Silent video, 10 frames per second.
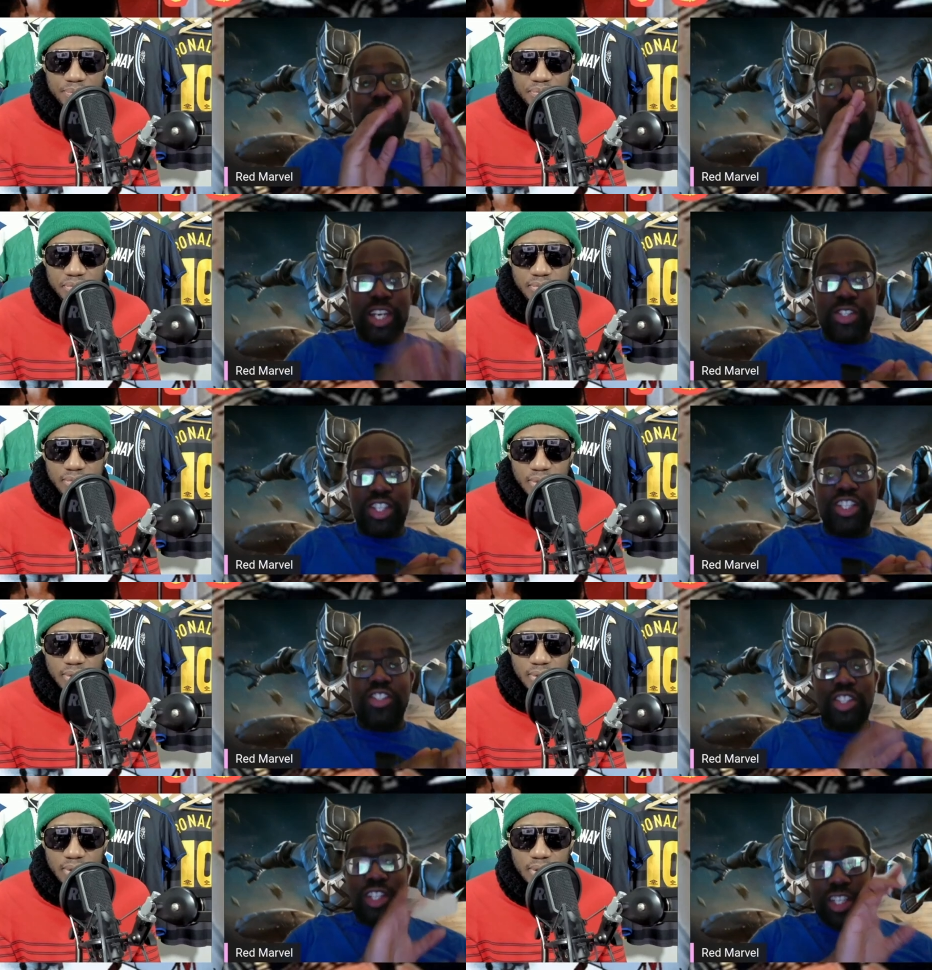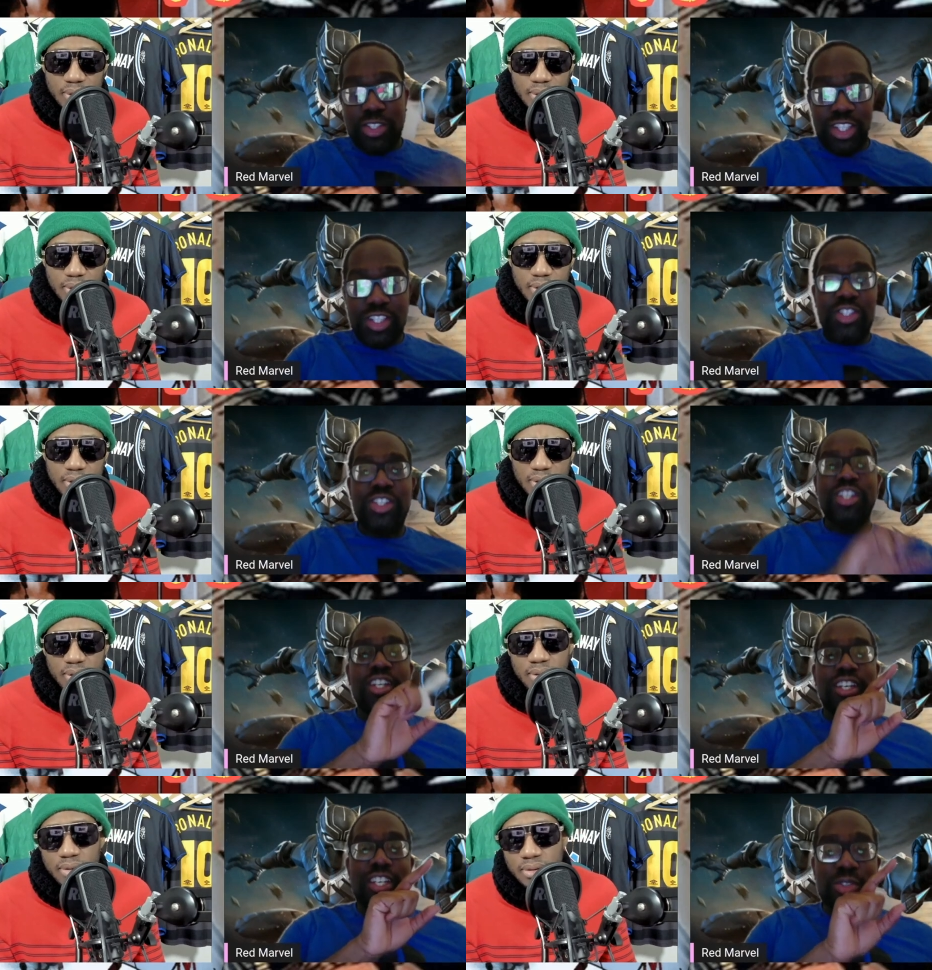Speaker 1: H H H.
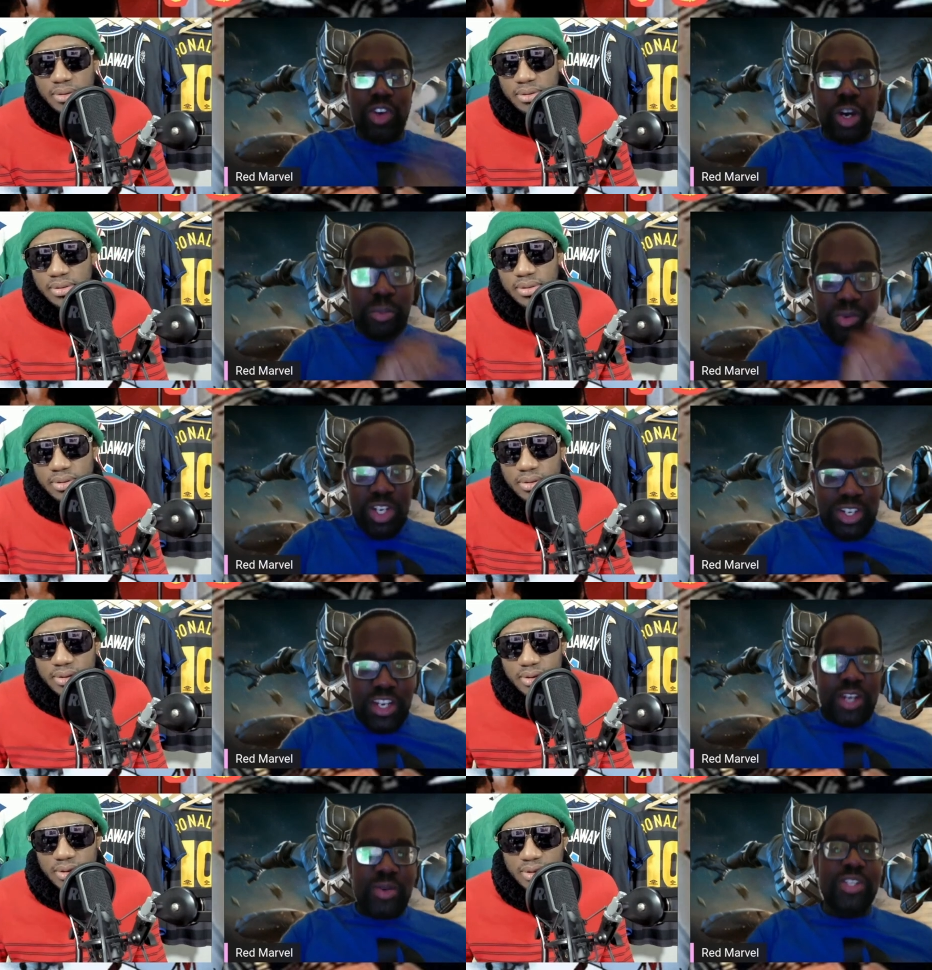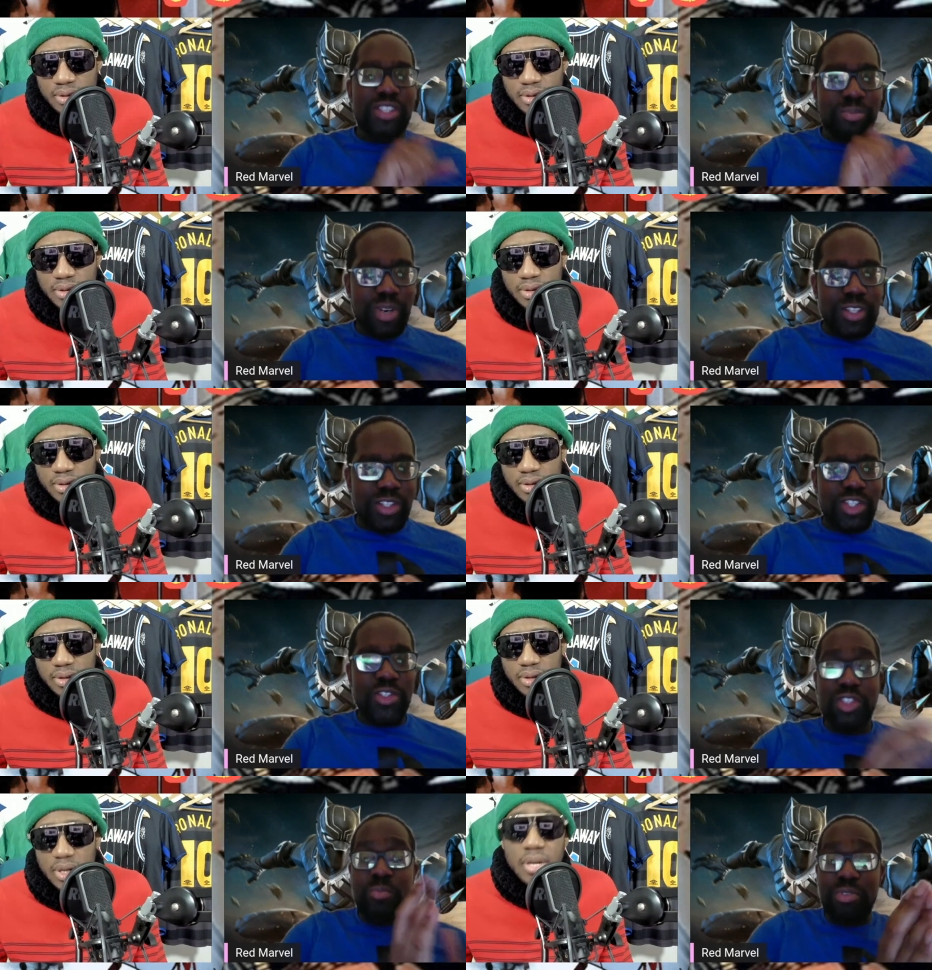he's not a Marine now. He's the Punisher. So
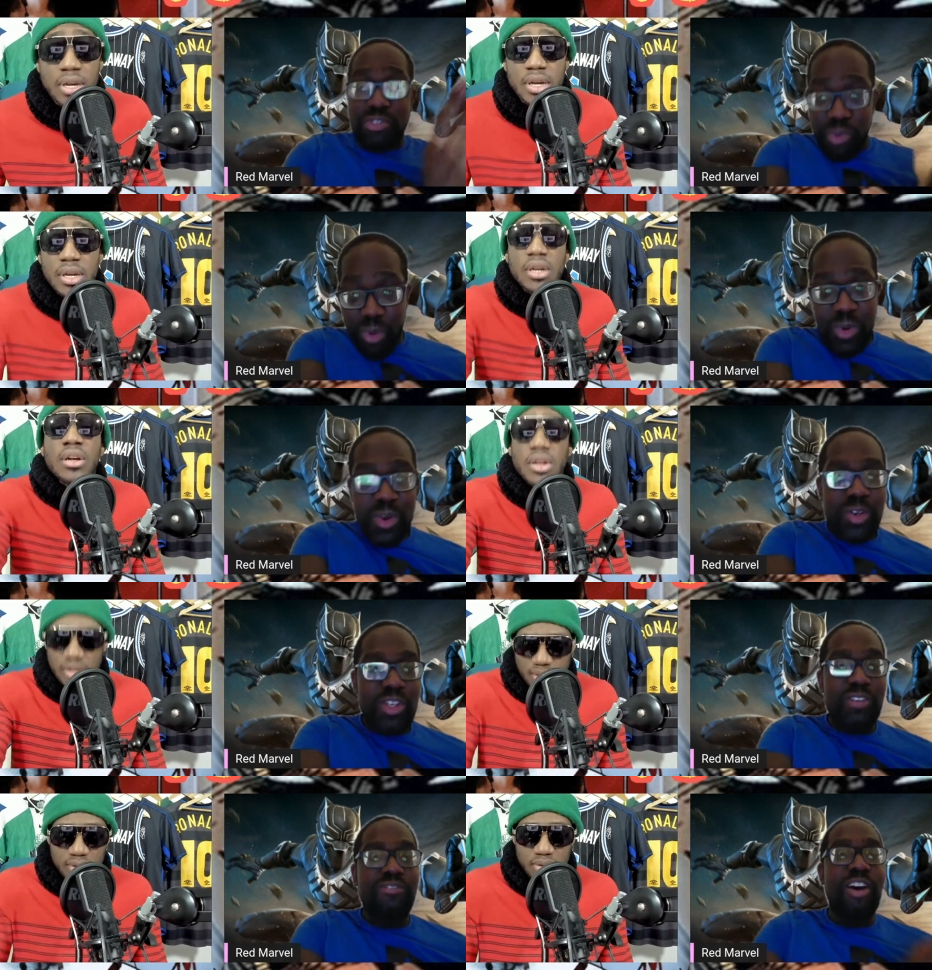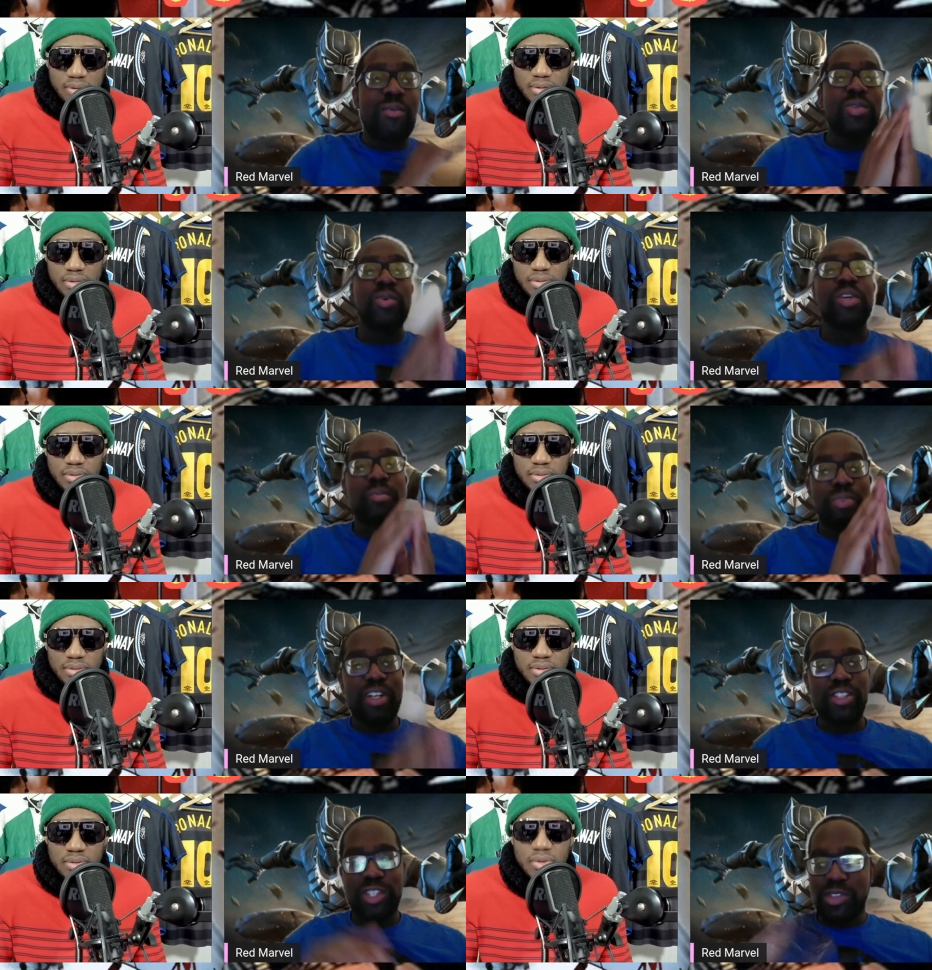before, okay, fine, we're talking Punisher
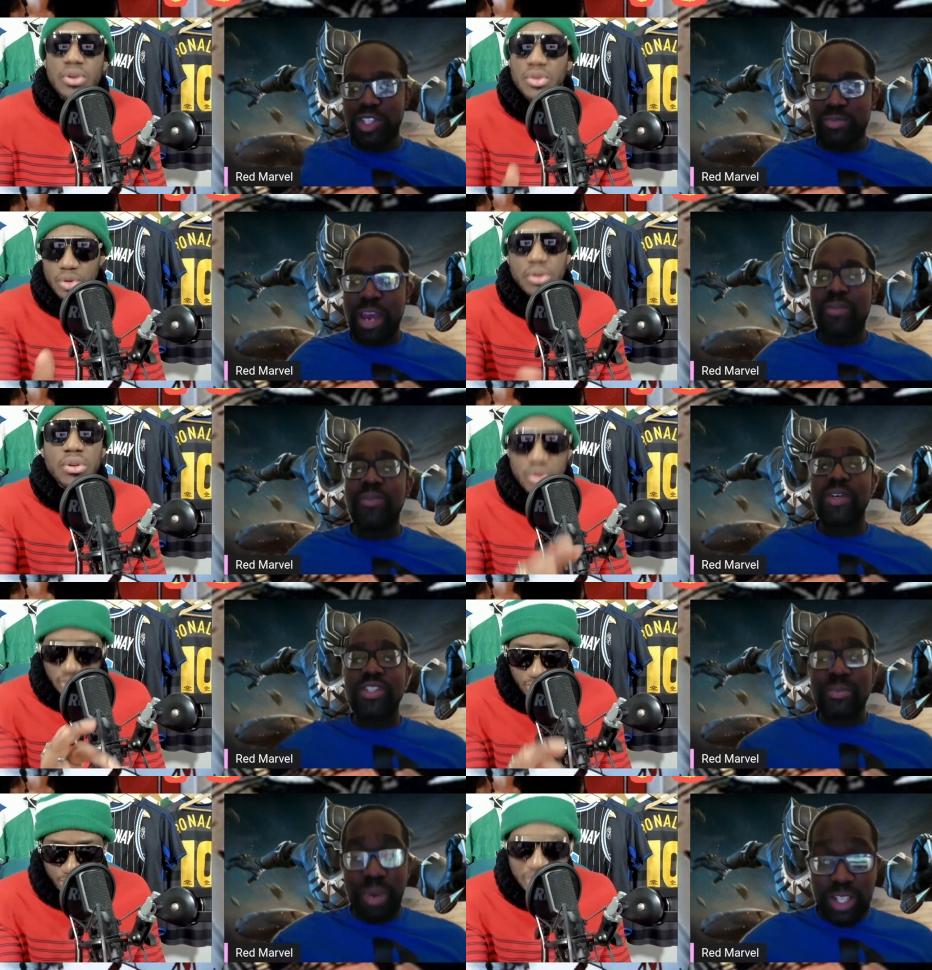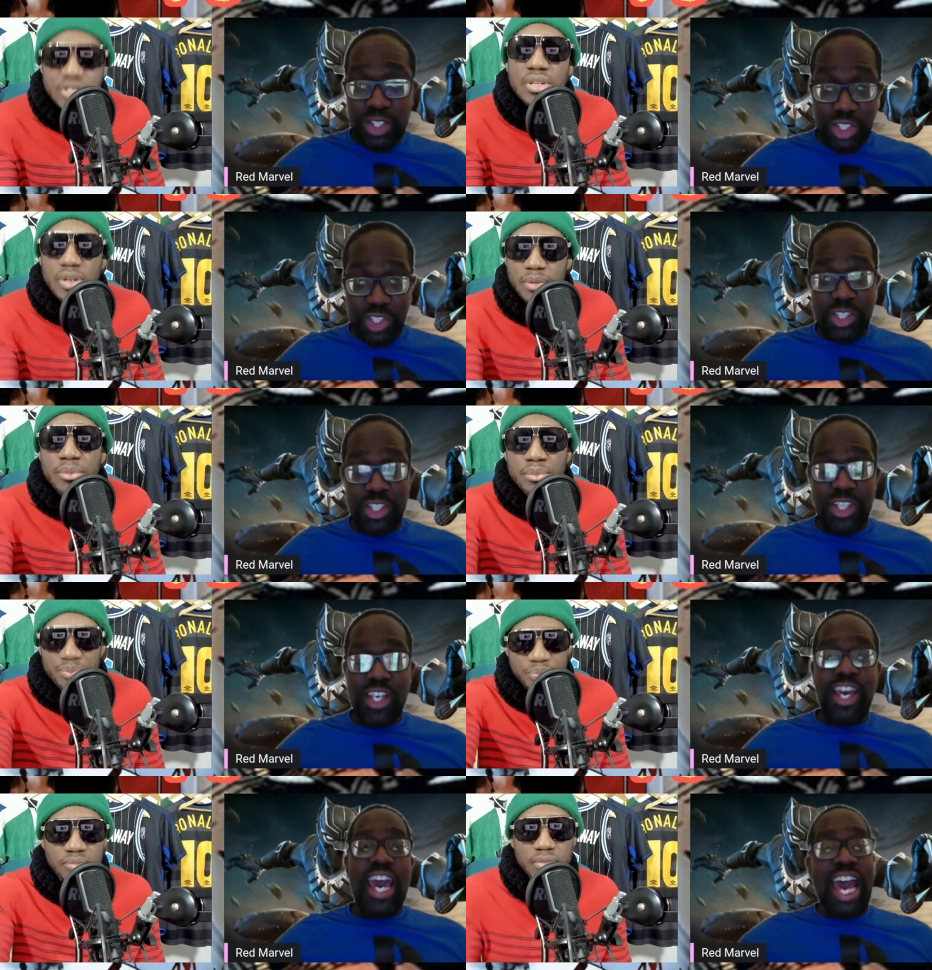versus Batman first. The Punisher,
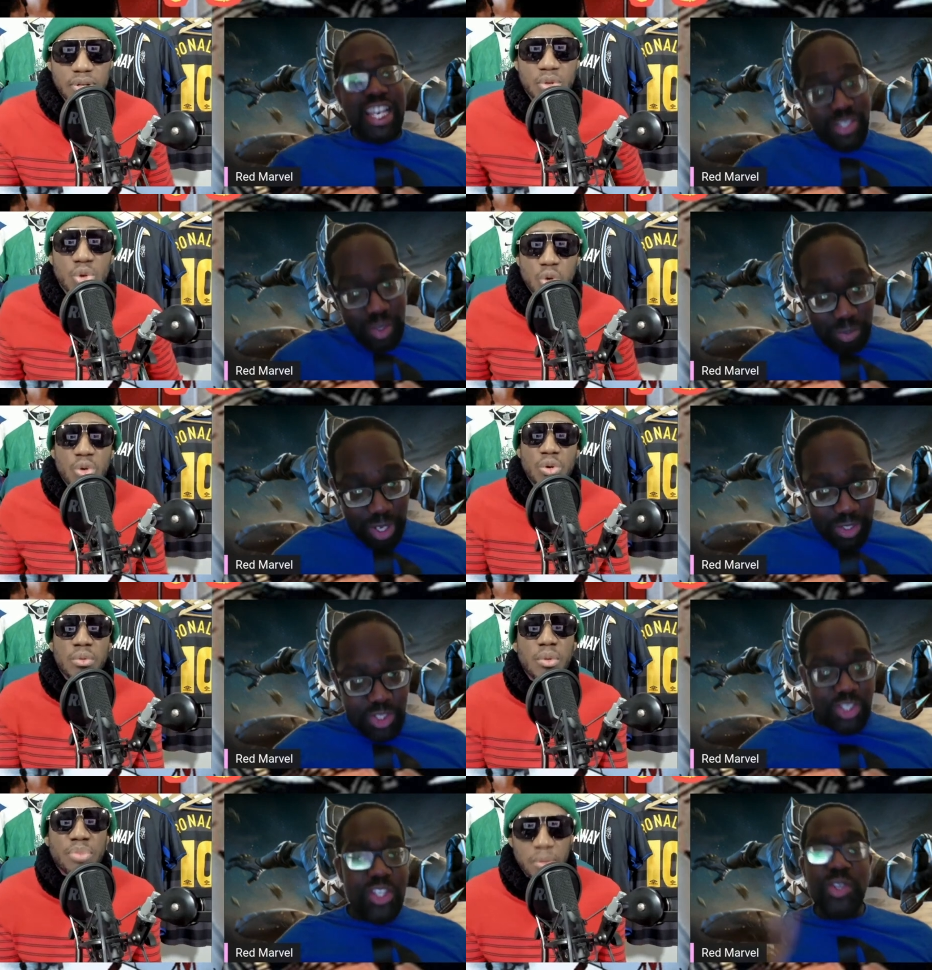as the Punisher,